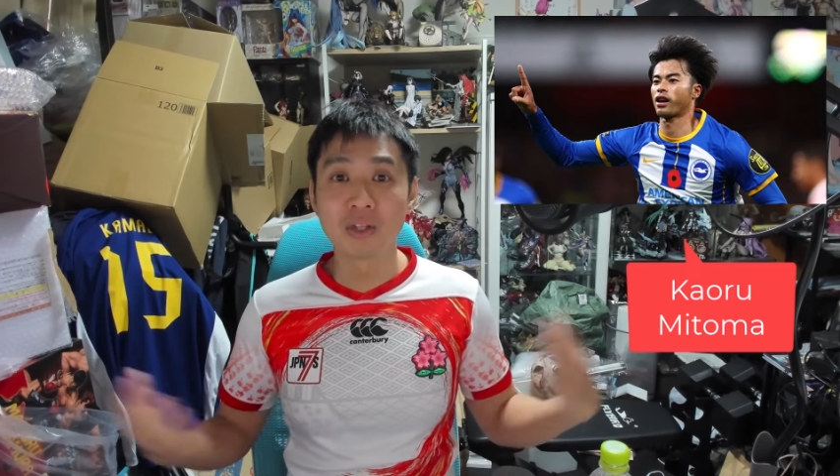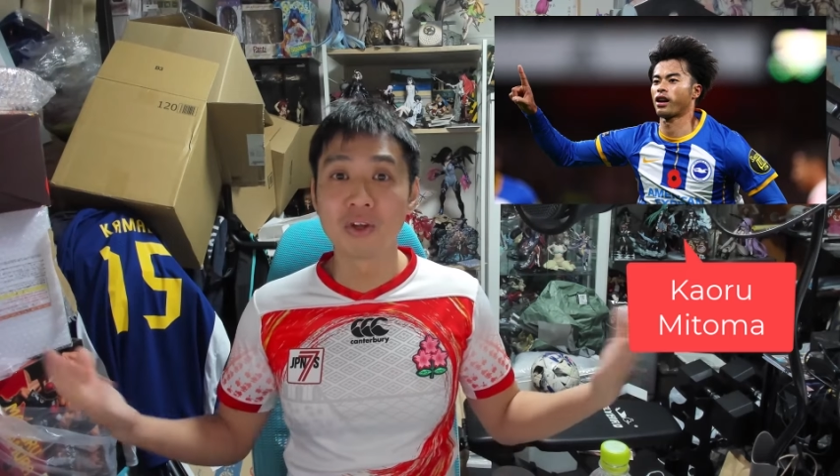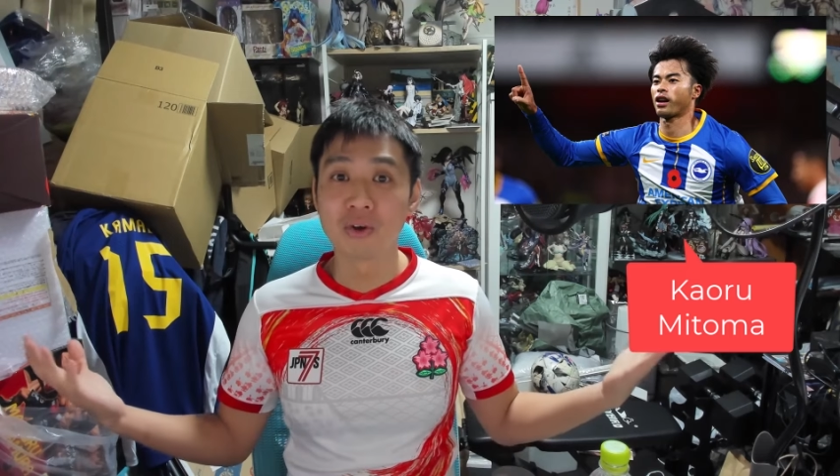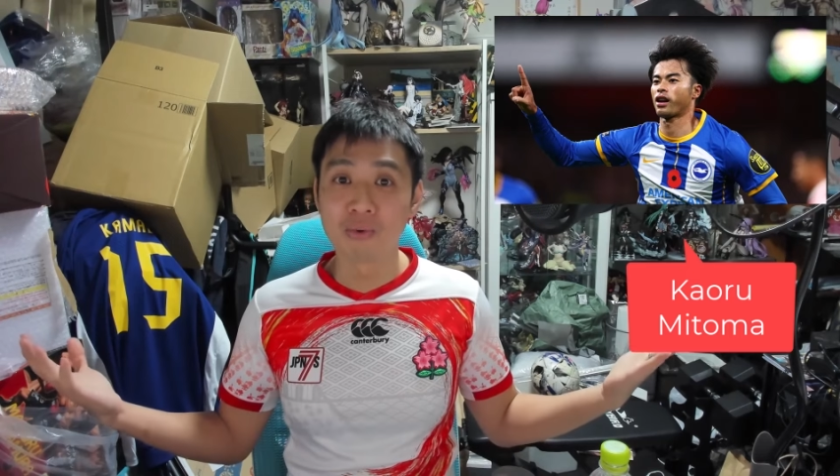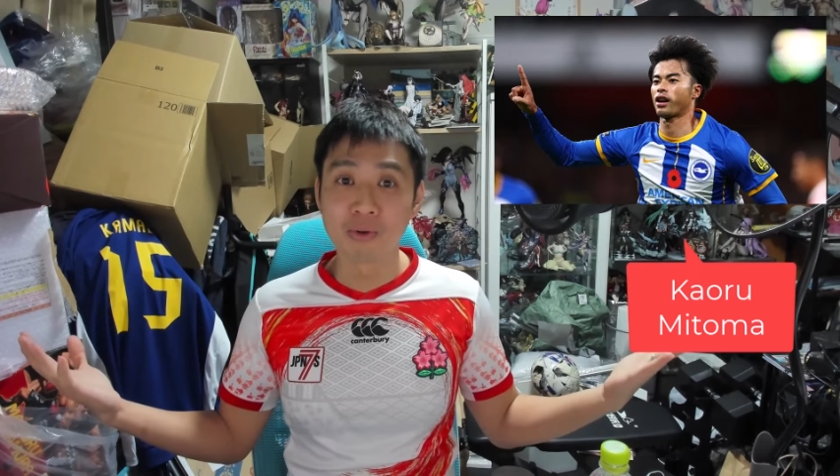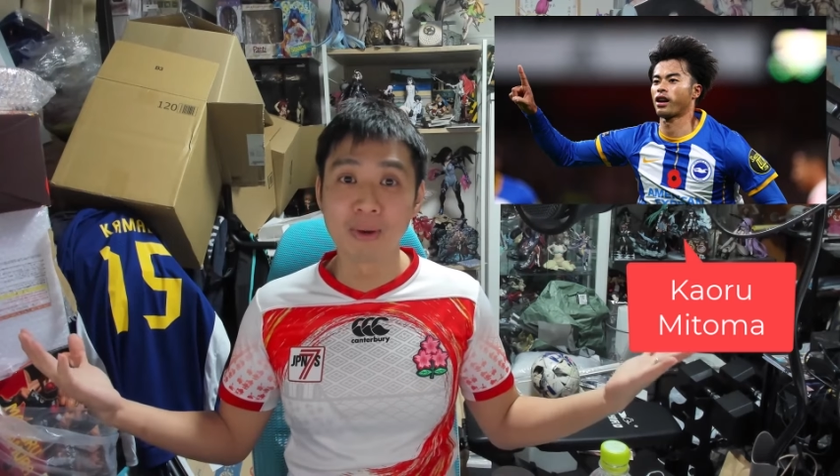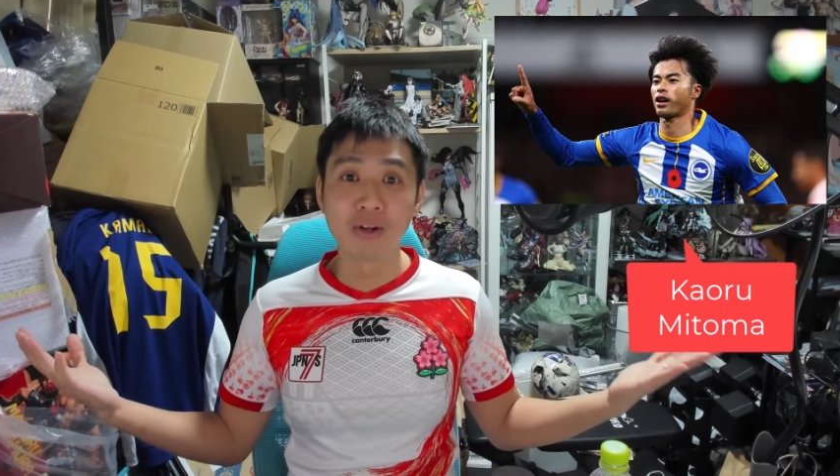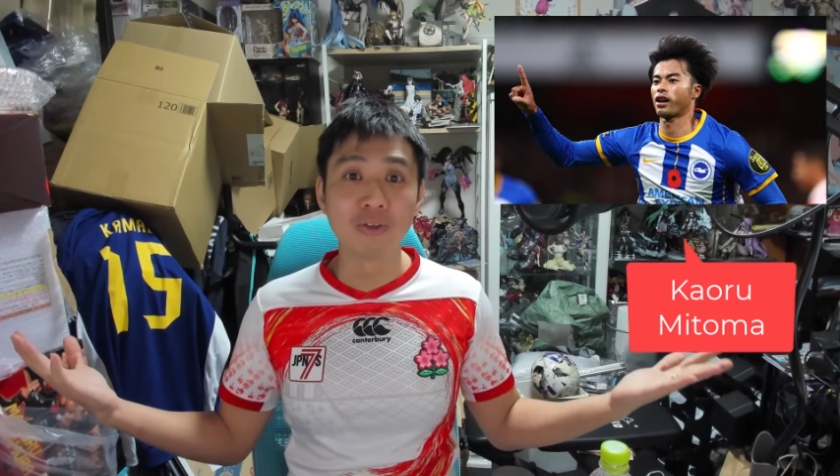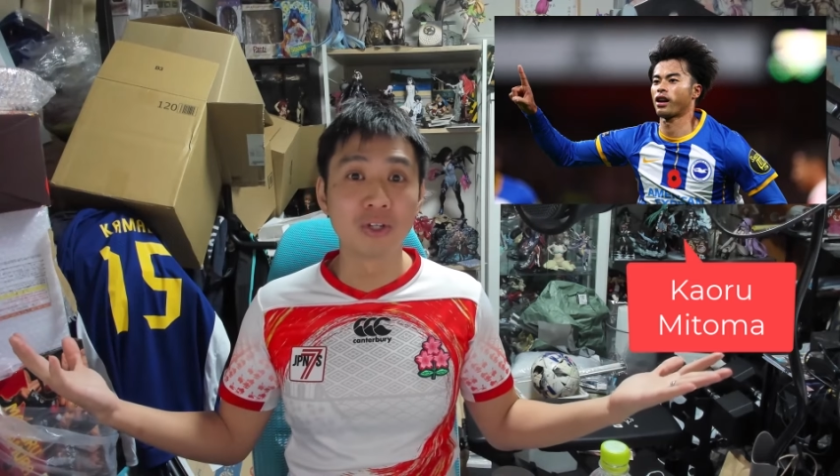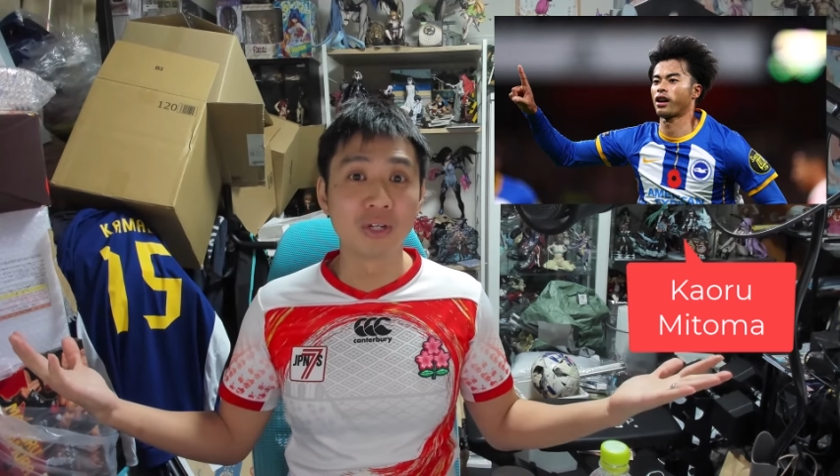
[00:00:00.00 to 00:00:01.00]
Don't know about
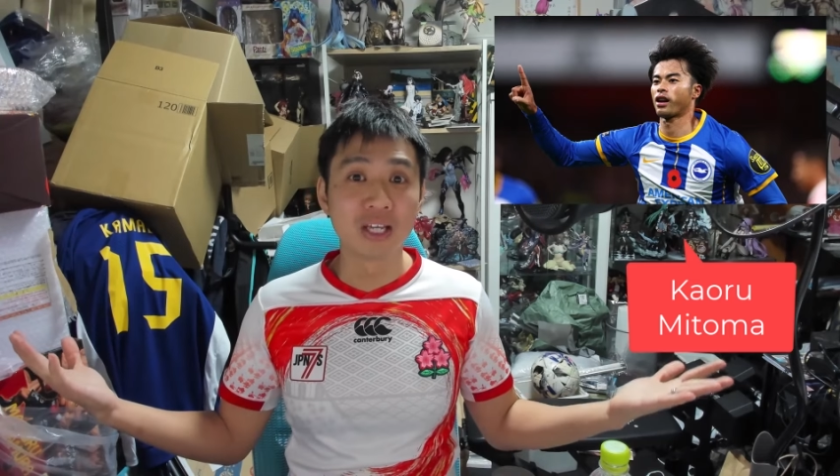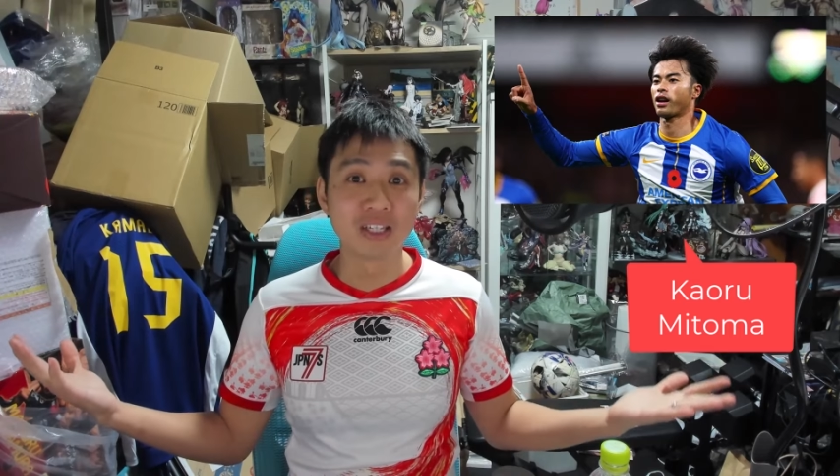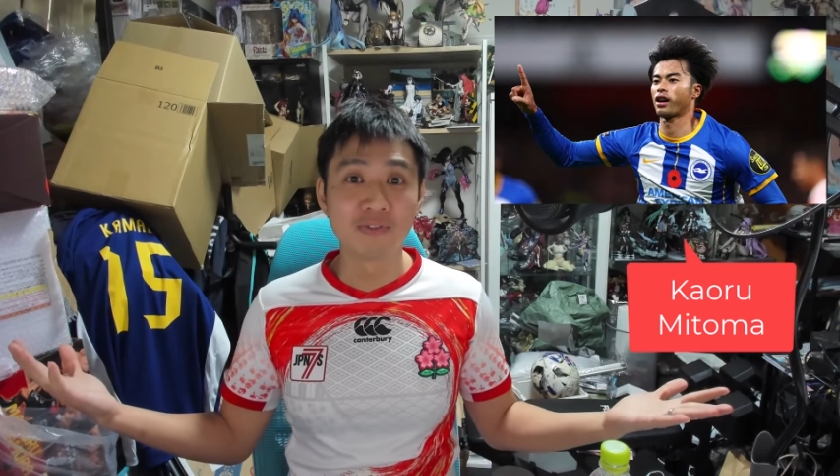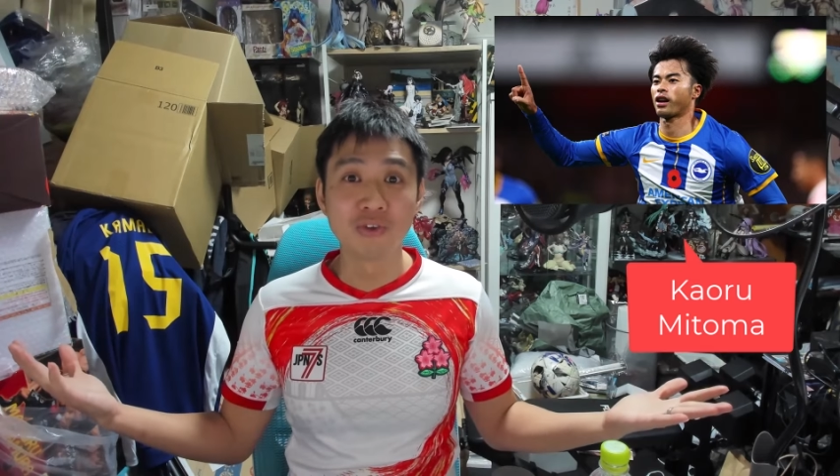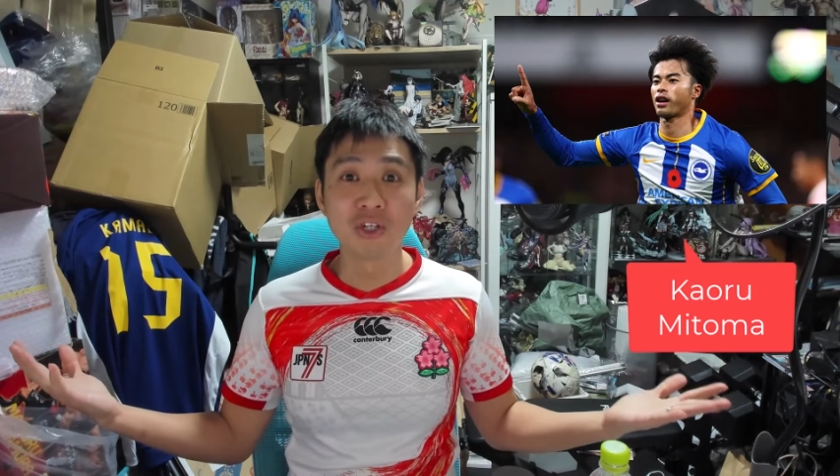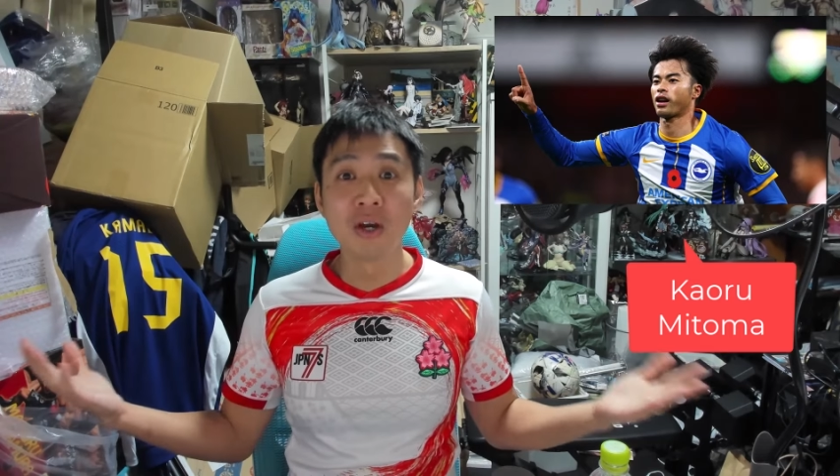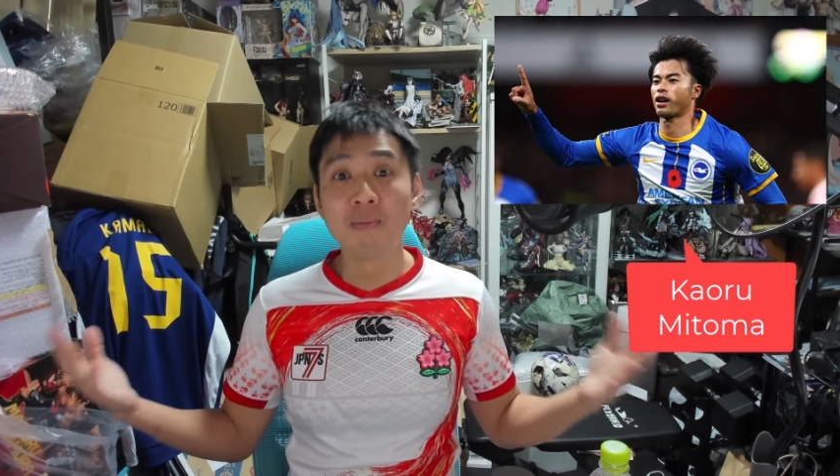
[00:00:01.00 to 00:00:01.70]
Lucho Diaz's future,